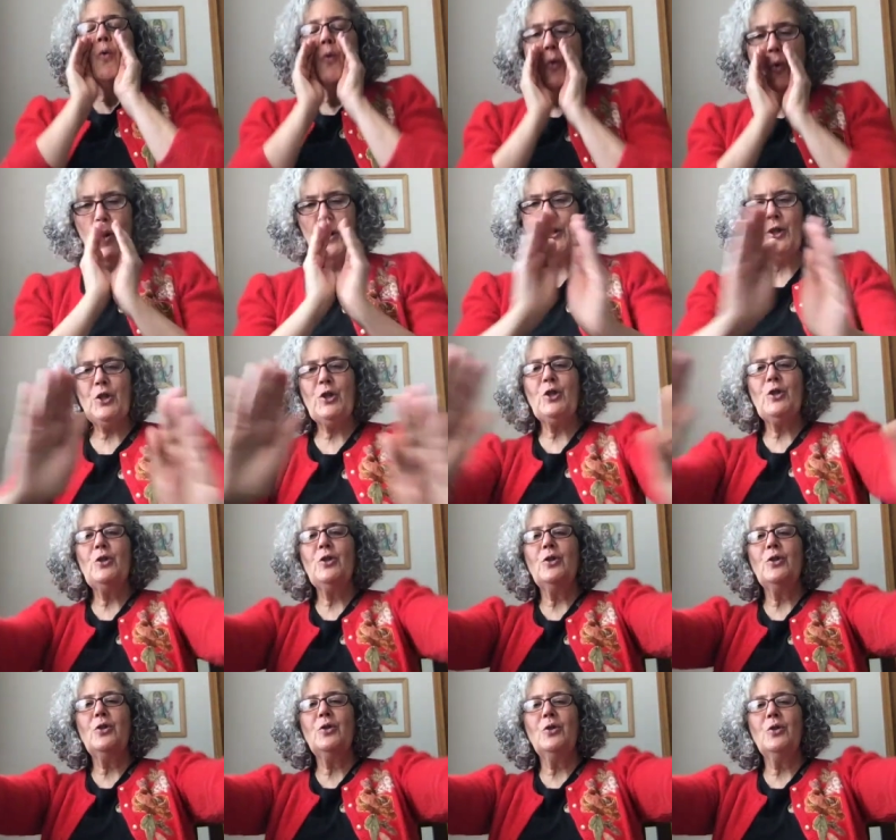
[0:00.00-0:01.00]

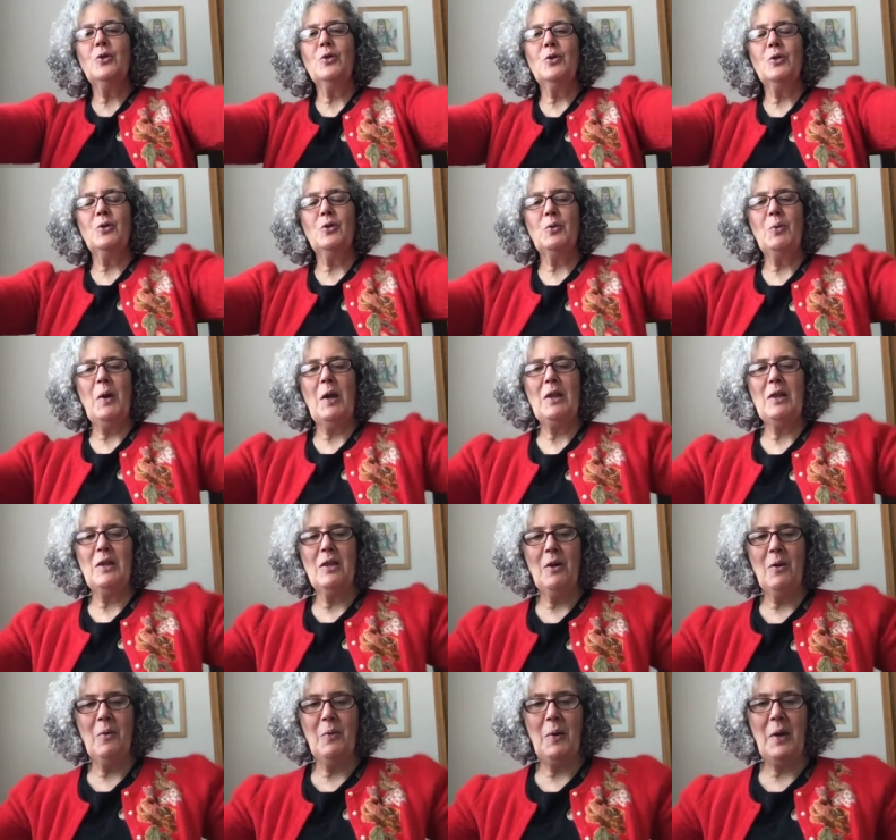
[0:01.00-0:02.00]
whoosh went
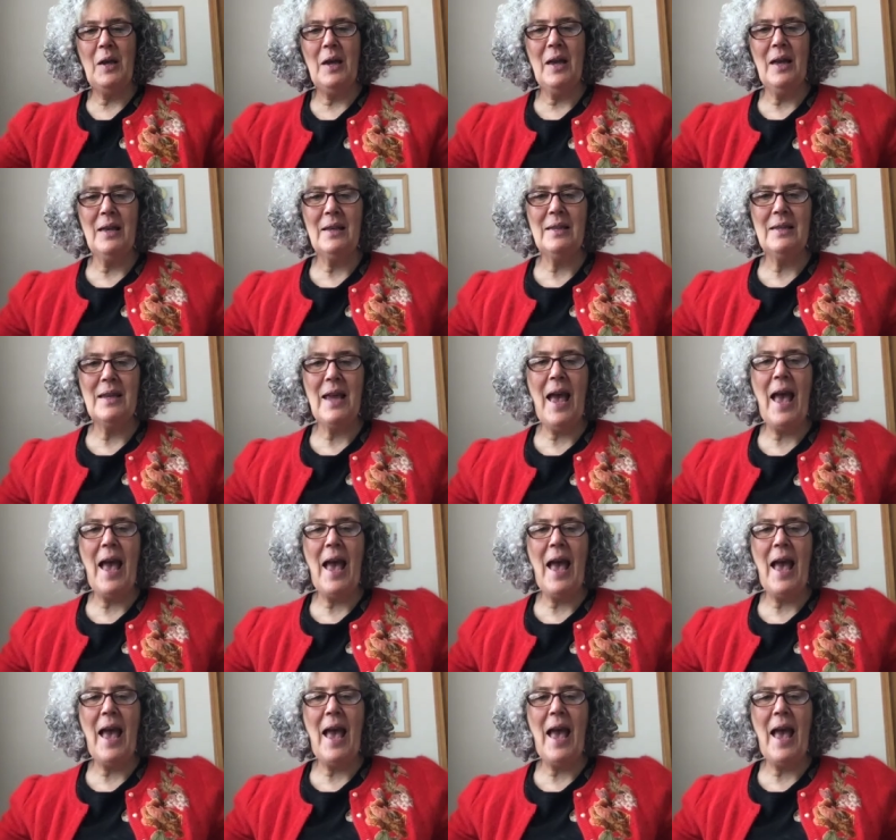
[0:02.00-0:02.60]
the wind,